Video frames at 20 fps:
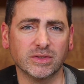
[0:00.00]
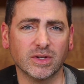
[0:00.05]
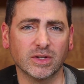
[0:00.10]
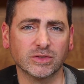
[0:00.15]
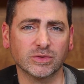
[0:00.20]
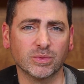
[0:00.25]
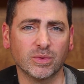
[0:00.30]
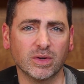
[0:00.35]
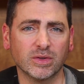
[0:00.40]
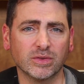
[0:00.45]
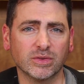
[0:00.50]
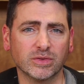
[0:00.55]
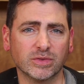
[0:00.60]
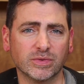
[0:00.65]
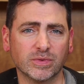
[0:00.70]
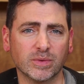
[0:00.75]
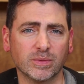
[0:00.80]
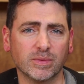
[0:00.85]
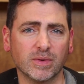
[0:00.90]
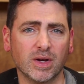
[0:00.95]
does wonders
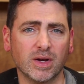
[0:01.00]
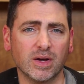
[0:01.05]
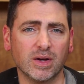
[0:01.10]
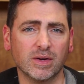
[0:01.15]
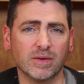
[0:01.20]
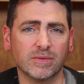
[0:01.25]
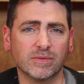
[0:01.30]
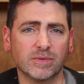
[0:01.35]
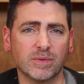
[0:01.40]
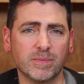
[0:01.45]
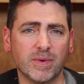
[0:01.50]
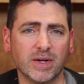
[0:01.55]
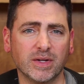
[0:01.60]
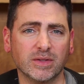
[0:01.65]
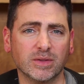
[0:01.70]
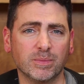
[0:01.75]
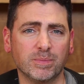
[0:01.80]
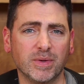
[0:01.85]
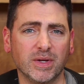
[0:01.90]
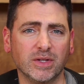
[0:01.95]
for
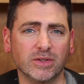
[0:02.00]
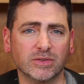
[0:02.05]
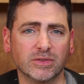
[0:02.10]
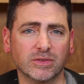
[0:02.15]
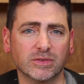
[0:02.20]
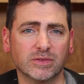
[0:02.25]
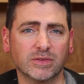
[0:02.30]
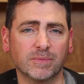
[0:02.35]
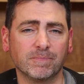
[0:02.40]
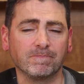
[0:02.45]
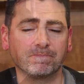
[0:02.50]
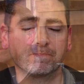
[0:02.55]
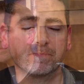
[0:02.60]
many of the patients.